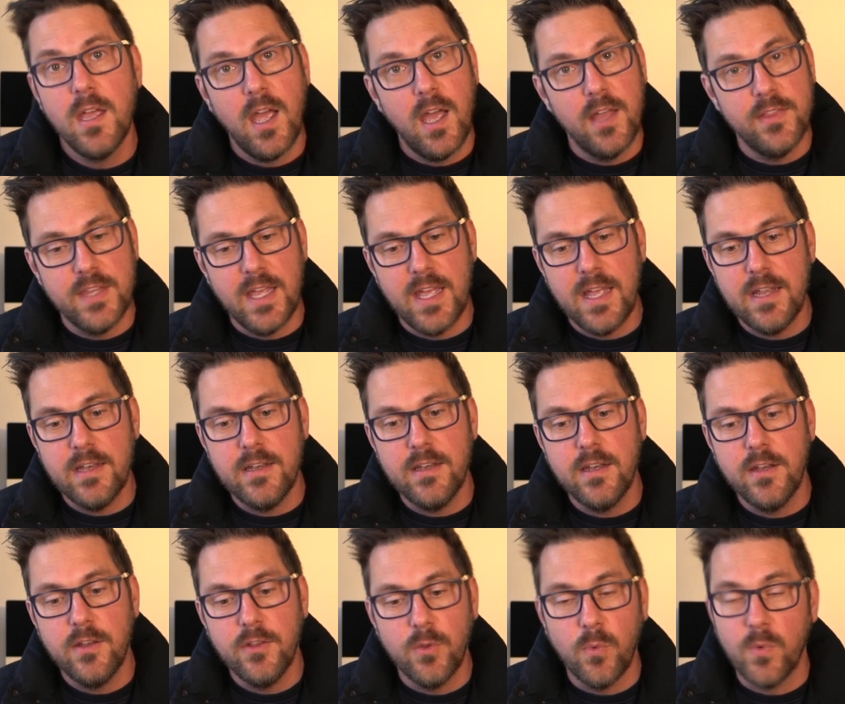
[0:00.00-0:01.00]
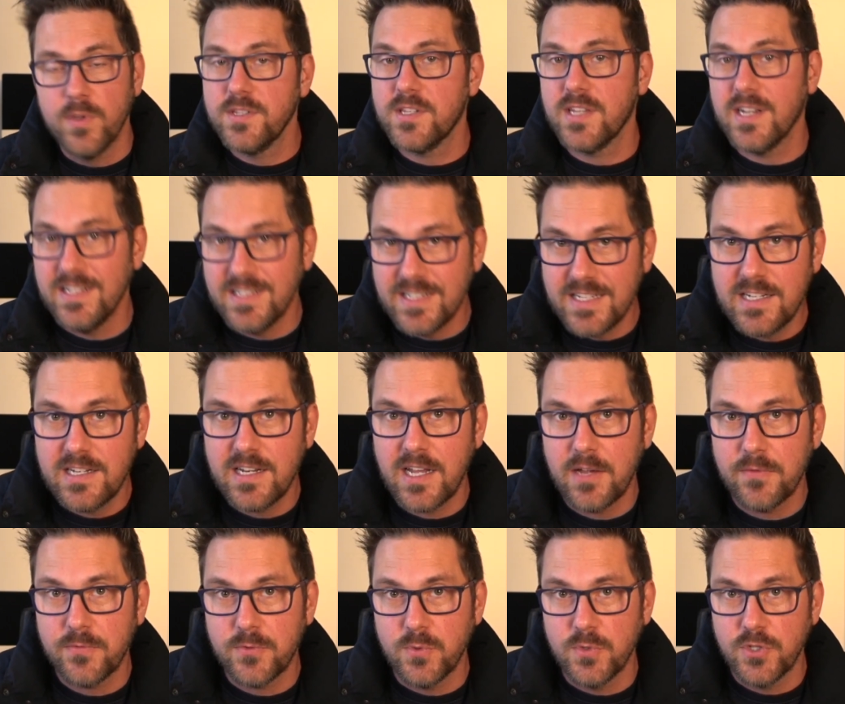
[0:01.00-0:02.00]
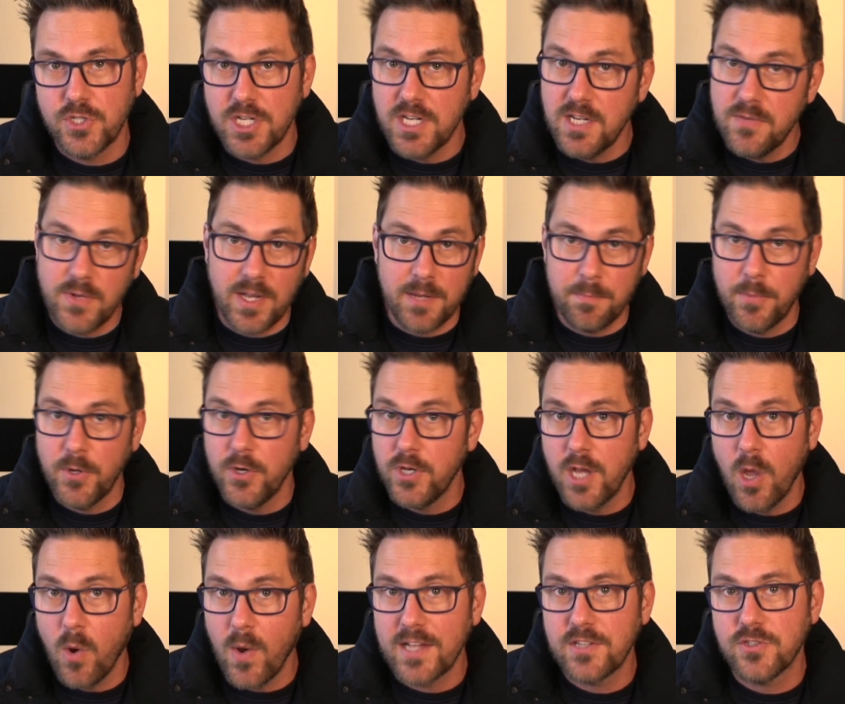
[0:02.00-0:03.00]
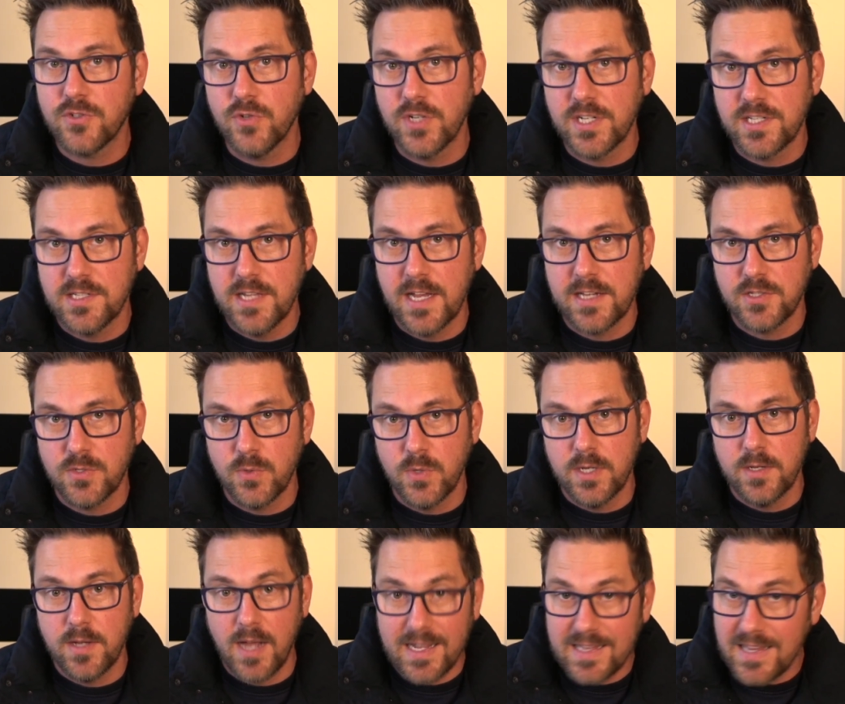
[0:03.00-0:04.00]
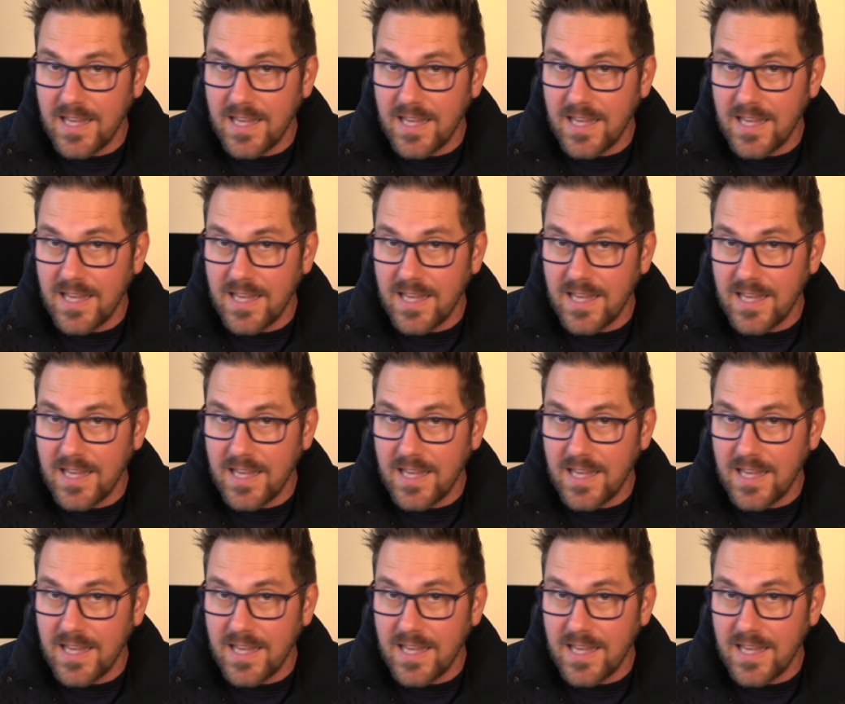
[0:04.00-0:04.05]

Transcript: And then the ones that I didn't have to achieve, I put no asterisks next to it. I'd